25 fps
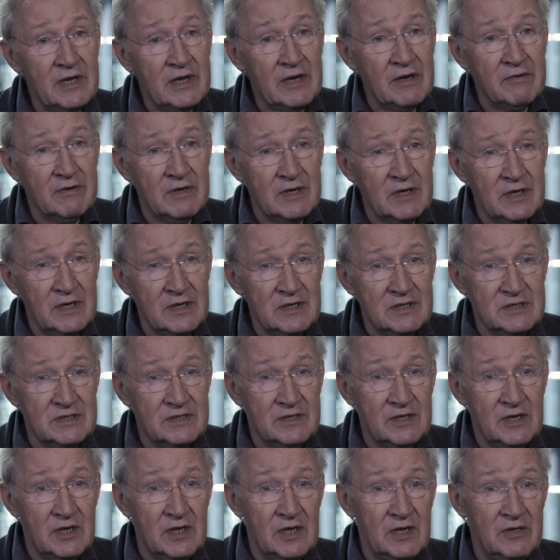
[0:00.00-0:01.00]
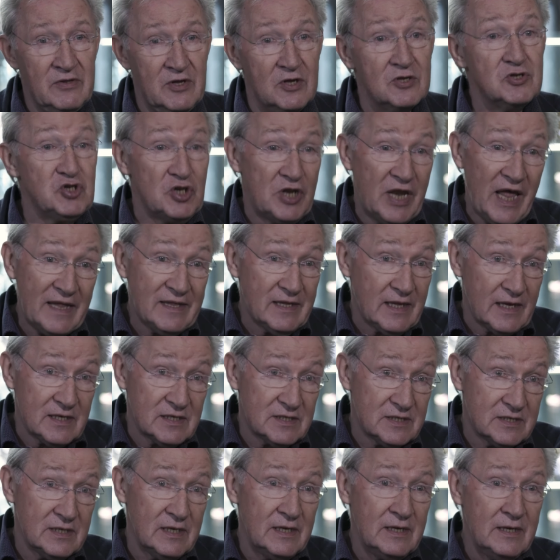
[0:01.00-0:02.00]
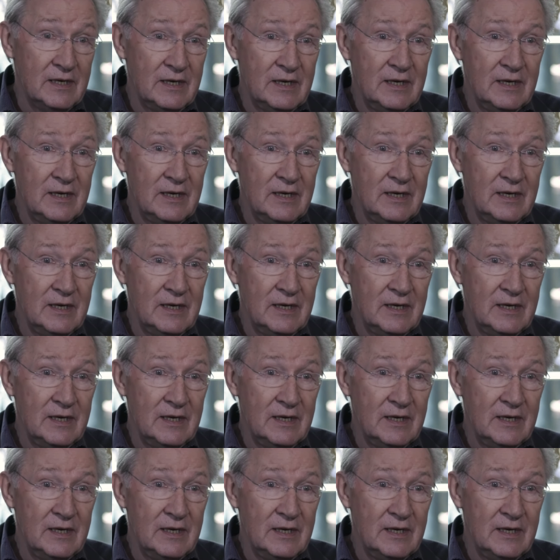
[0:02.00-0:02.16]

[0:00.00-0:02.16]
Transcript: there is the genetics.